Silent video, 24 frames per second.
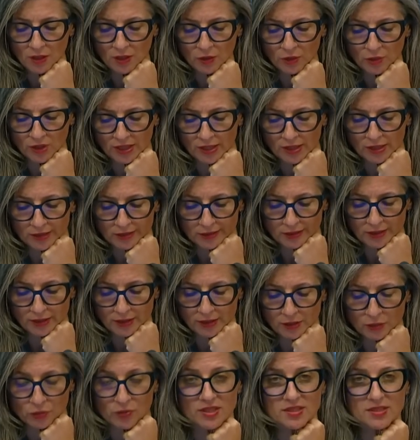
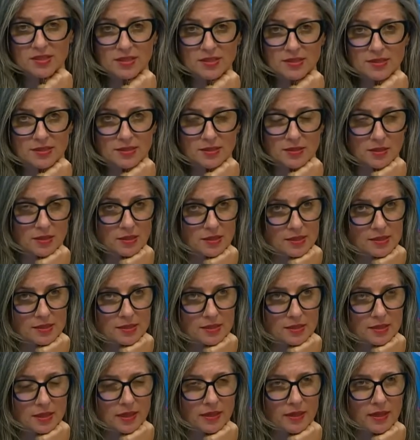Regarding
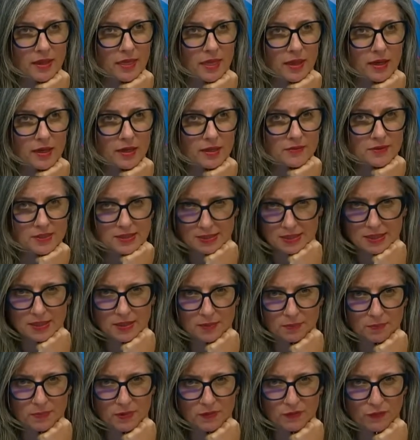resistance, and I think I've said
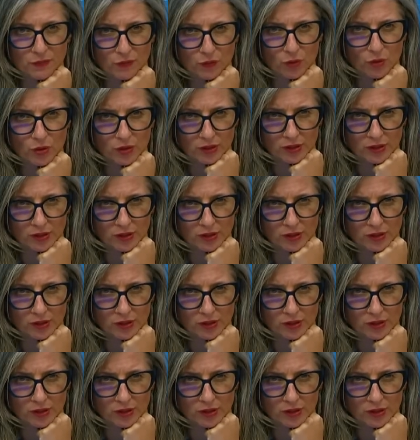it before,